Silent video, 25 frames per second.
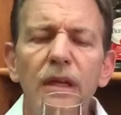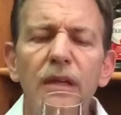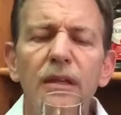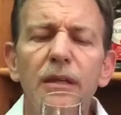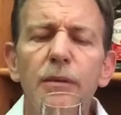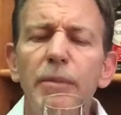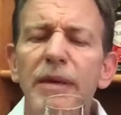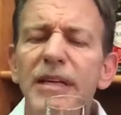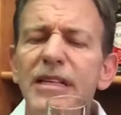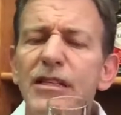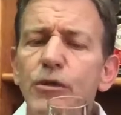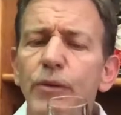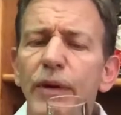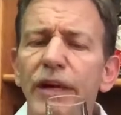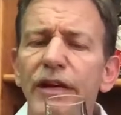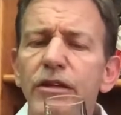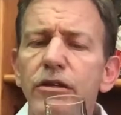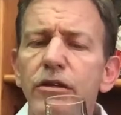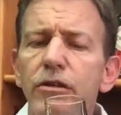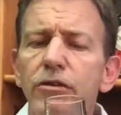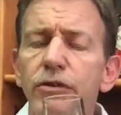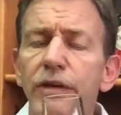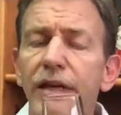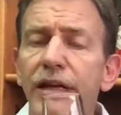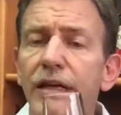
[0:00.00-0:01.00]
The best way
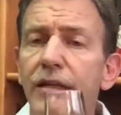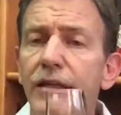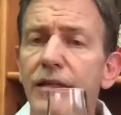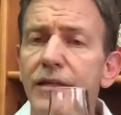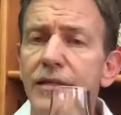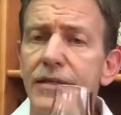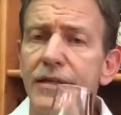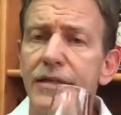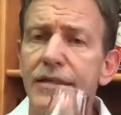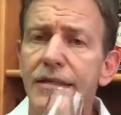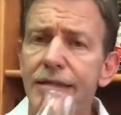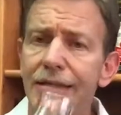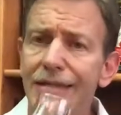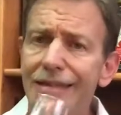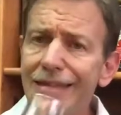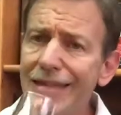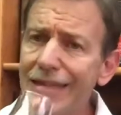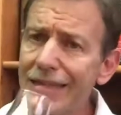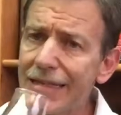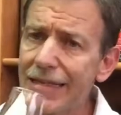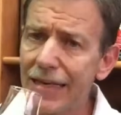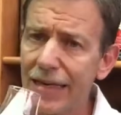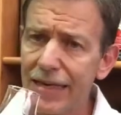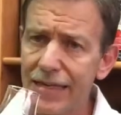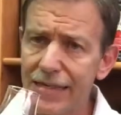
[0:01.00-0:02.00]
to drink this is
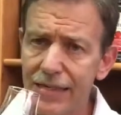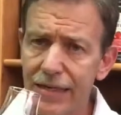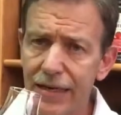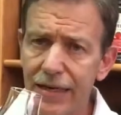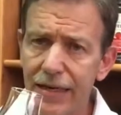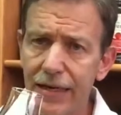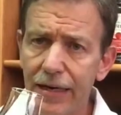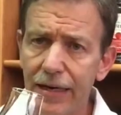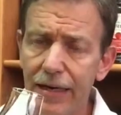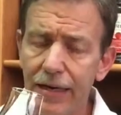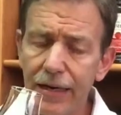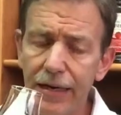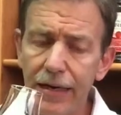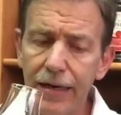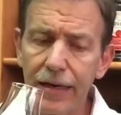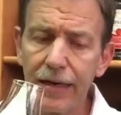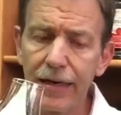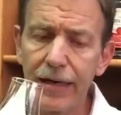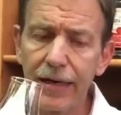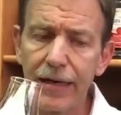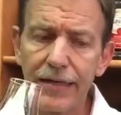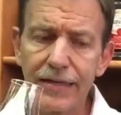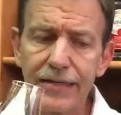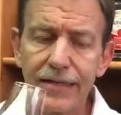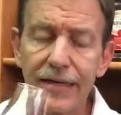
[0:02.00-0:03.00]
neat as a
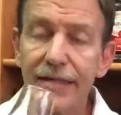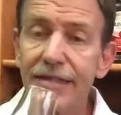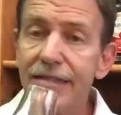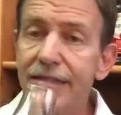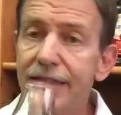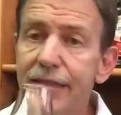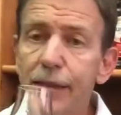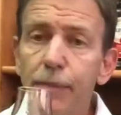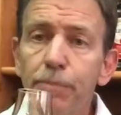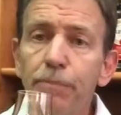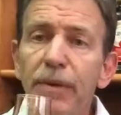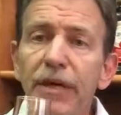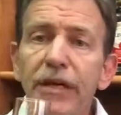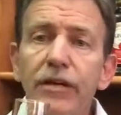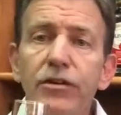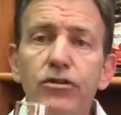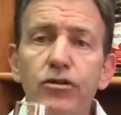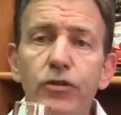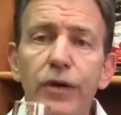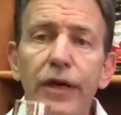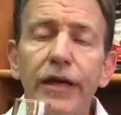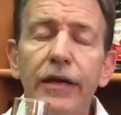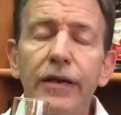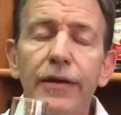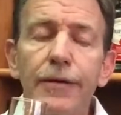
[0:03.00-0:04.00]
sipping
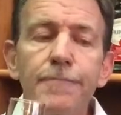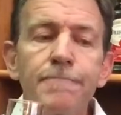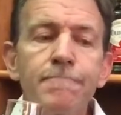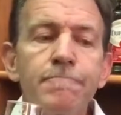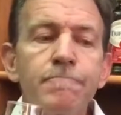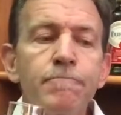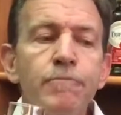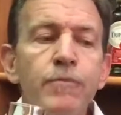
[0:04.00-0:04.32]
drink,